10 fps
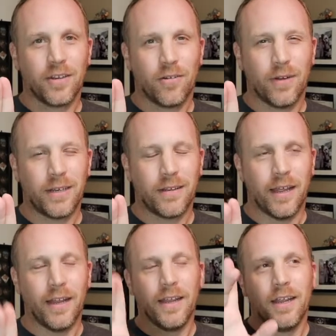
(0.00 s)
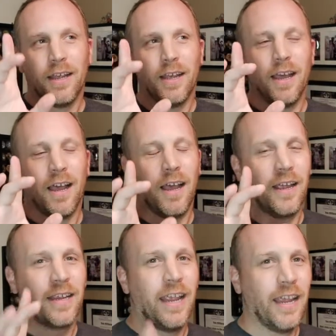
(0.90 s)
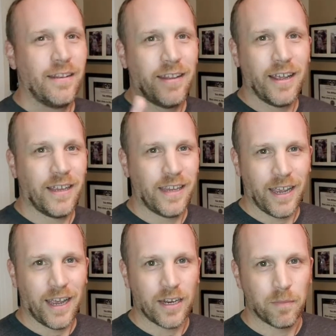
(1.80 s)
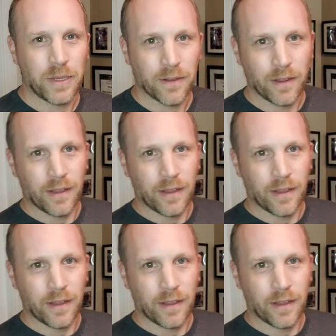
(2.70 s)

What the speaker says: correct that. I can't tell you how to build